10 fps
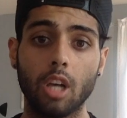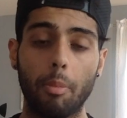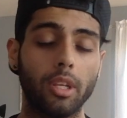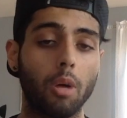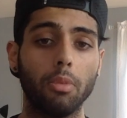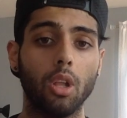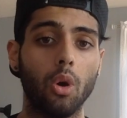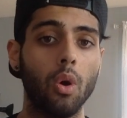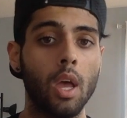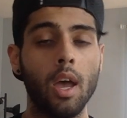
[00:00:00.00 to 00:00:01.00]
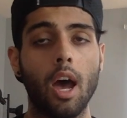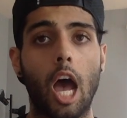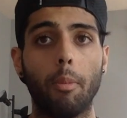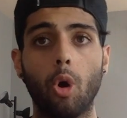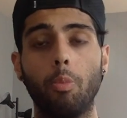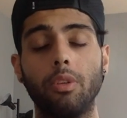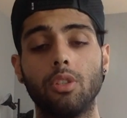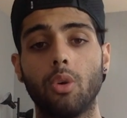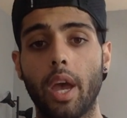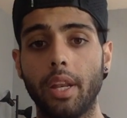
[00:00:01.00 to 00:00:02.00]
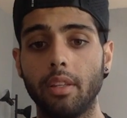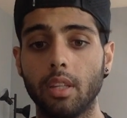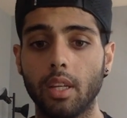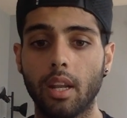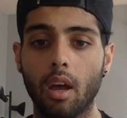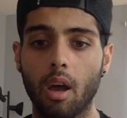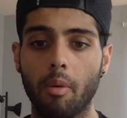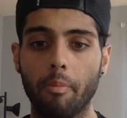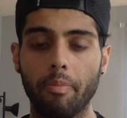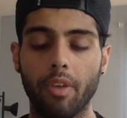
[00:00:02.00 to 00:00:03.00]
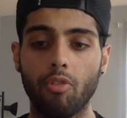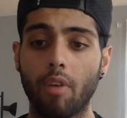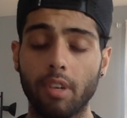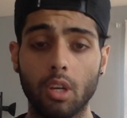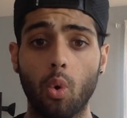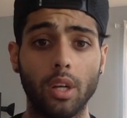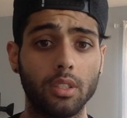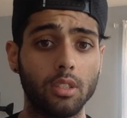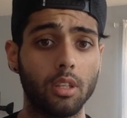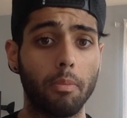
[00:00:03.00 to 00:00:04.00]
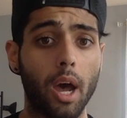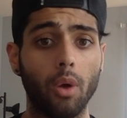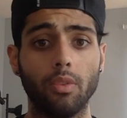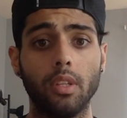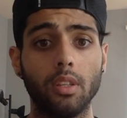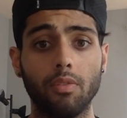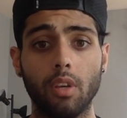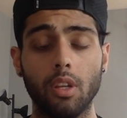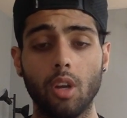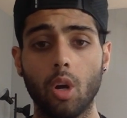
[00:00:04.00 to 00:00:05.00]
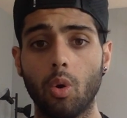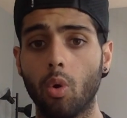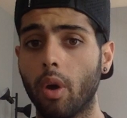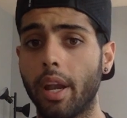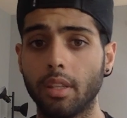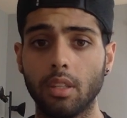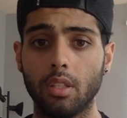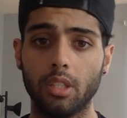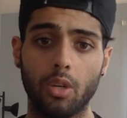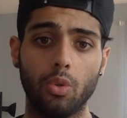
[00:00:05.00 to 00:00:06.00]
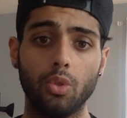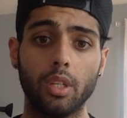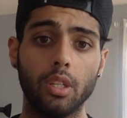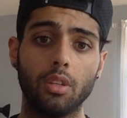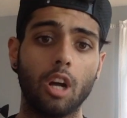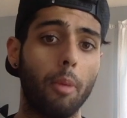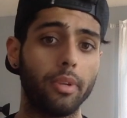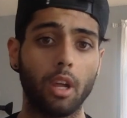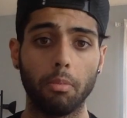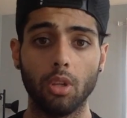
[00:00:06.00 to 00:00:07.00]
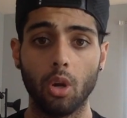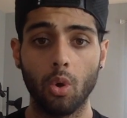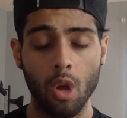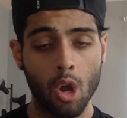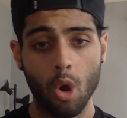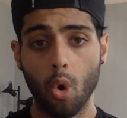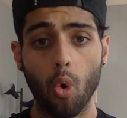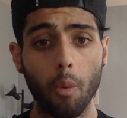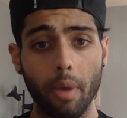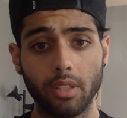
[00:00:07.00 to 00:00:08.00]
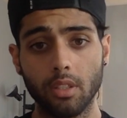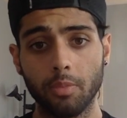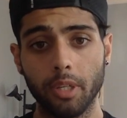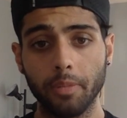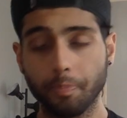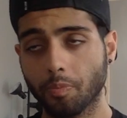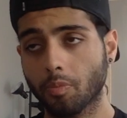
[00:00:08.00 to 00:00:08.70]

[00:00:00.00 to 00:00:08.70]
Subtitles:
comment down below. I'm open to anything. If you have any questions about this video or anything in general, you can either comment down below or message me.